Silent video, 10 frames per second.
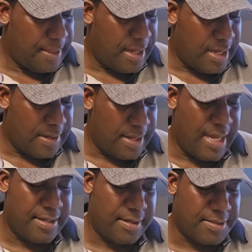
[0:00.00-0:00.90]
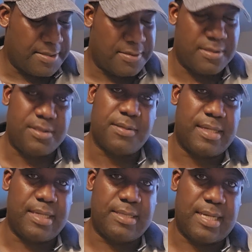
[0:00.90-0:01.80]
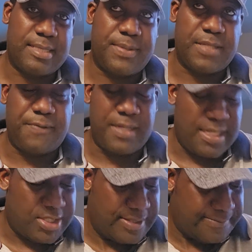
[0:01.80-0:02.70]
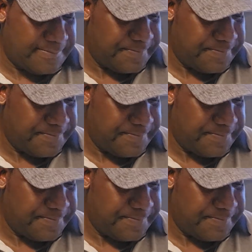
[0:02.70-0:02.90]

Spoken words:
And also to the exact specification.